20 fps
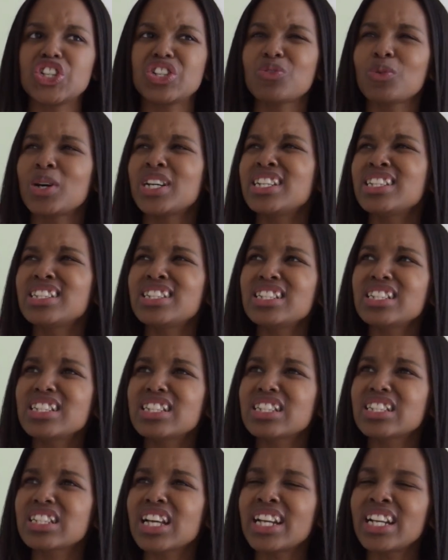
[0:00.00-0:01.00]
what is it?
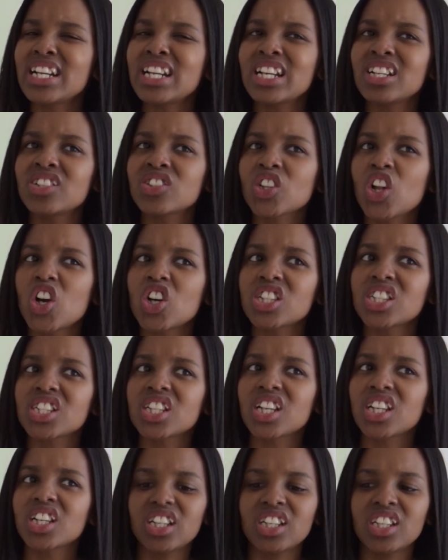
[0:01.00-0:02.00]
It's got a name.
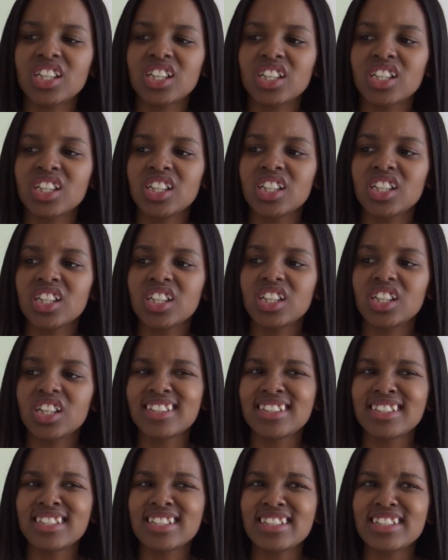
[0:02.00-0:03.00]

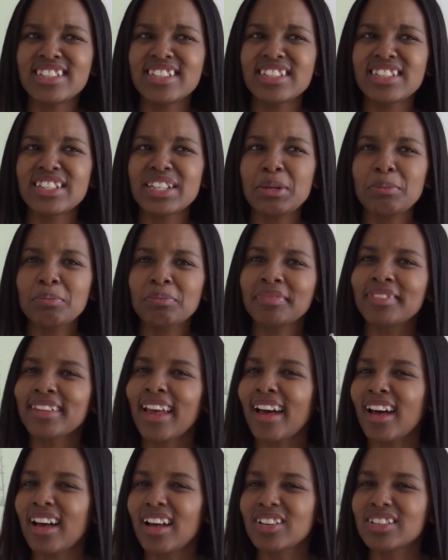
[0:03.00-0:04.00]
Is it
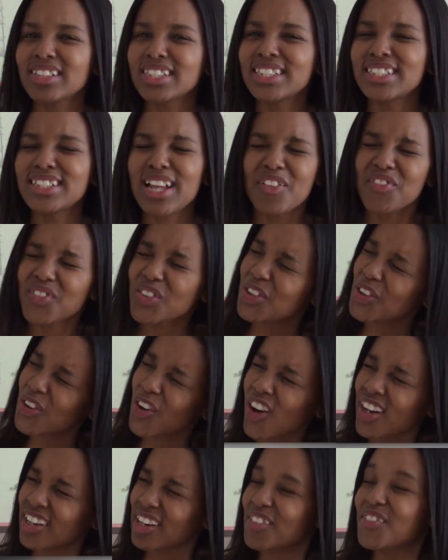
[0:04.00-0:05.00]
Shimna?
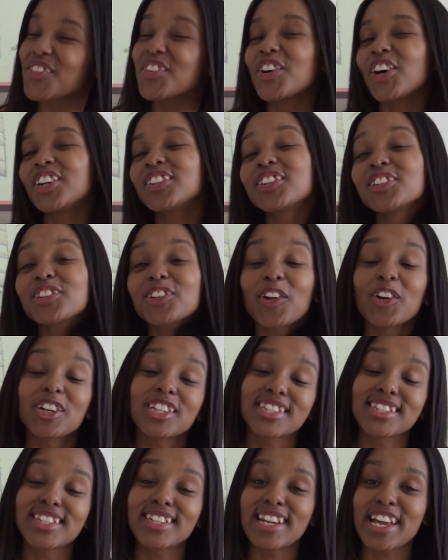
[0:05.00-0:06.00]
I forgot the
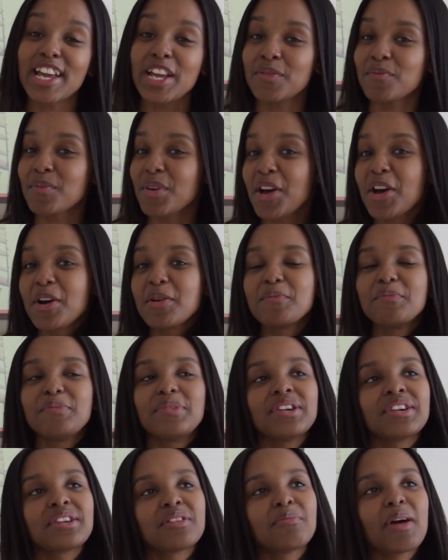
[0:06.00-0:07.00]
person name,
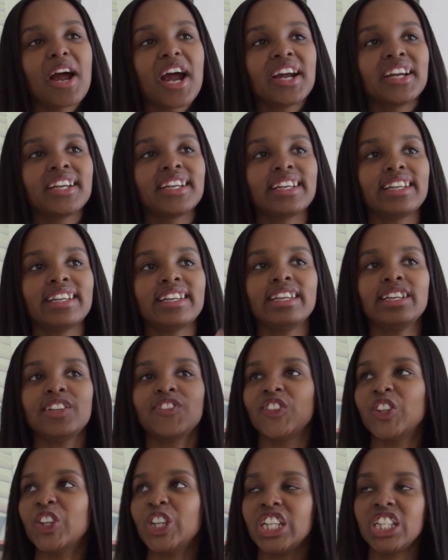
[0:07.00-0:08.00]
but apparently
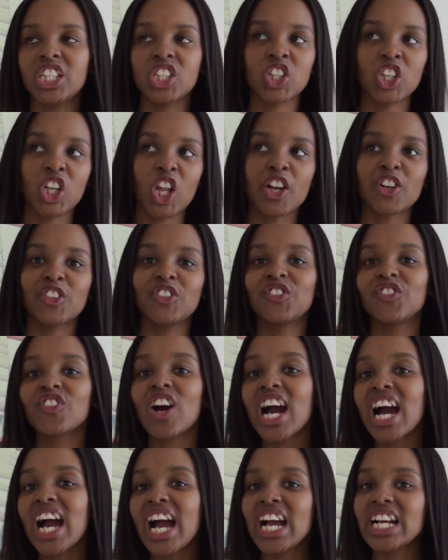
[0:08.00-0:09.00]
if you eat a lot of
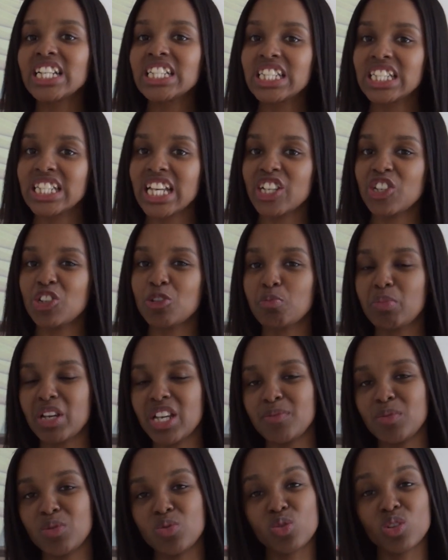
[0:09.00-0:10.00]
fries, then your
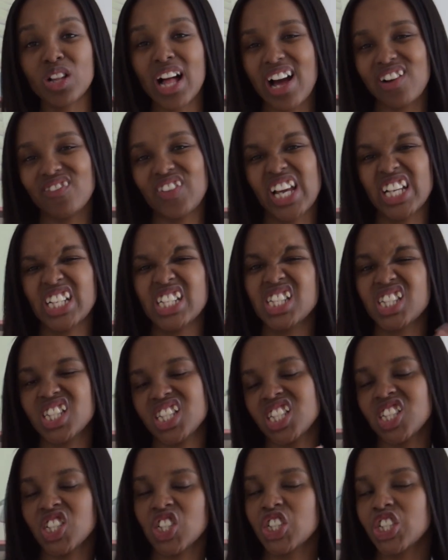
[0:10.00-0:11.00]
baby will have like a
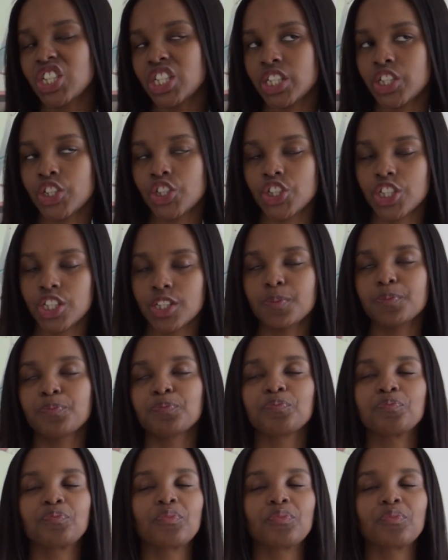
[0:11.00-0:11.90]
skin condition.